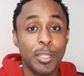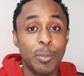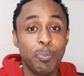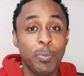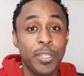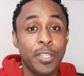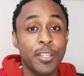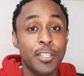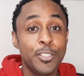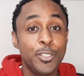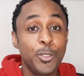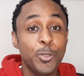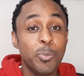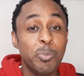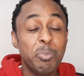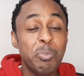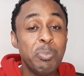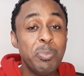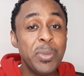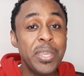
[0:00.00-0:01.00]
because you
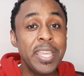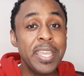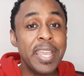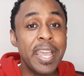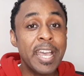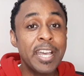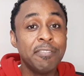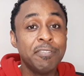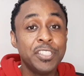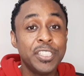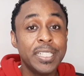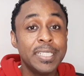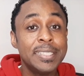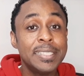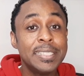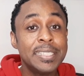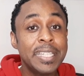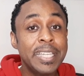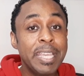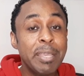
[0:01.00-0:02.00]
may have just
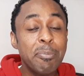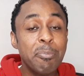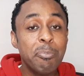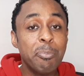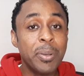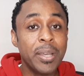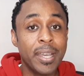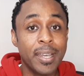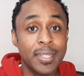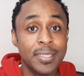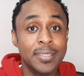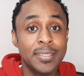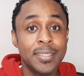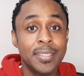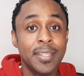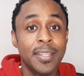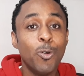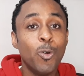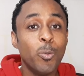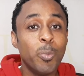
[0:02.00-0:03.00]
skimmed past
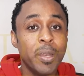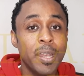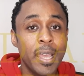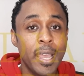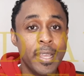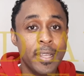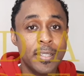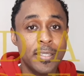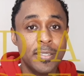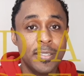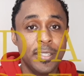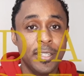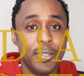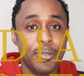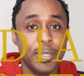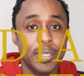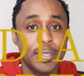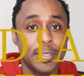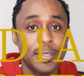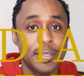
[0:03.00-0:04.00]
Obadiah's
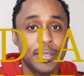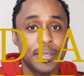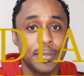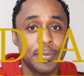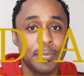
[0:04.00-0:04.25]
secrets.